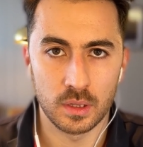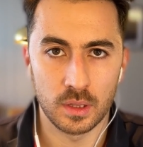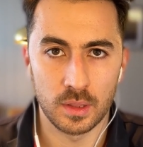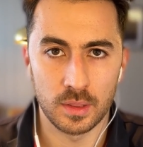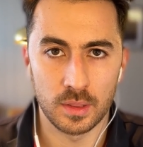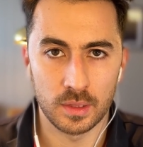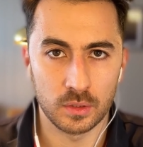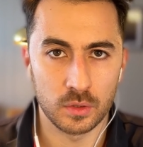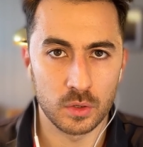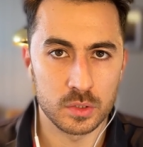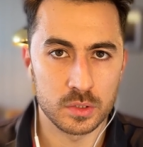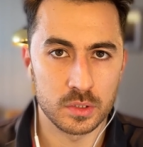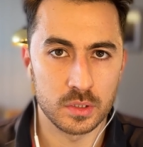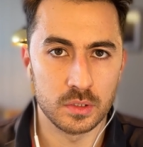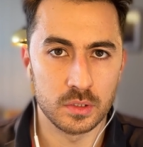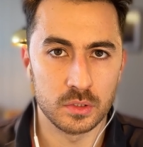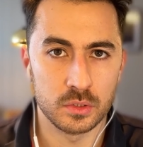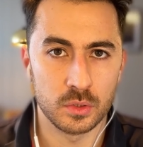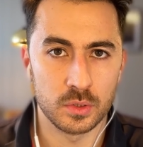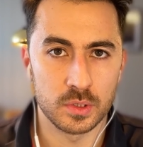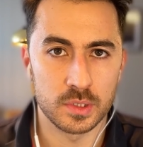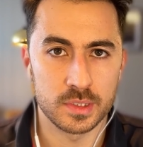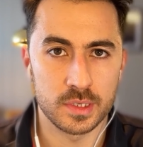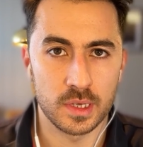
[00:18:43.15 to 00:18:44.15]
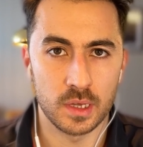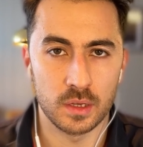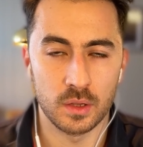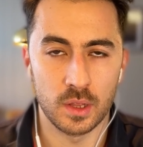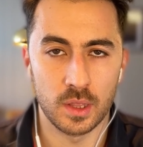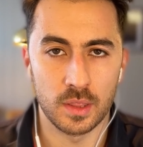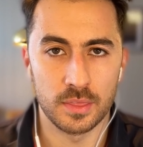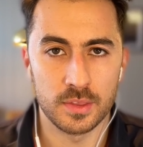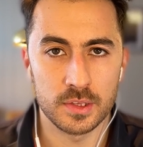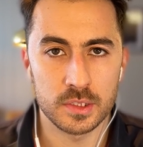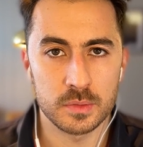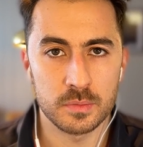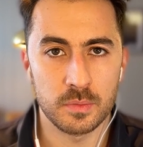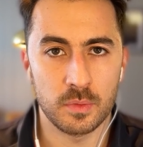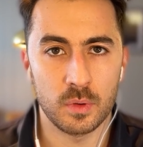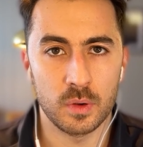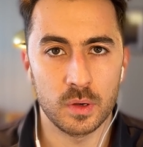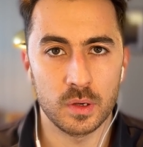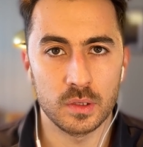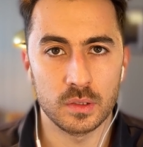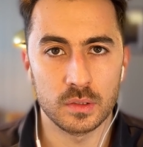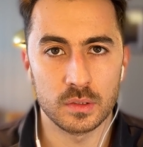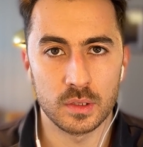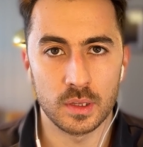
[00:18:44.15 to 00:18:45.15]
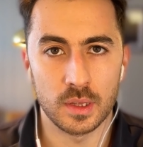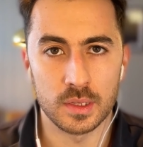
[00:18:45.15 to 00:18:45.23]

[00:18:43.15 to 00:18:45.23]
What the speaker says: and that goes into a silo, at this point,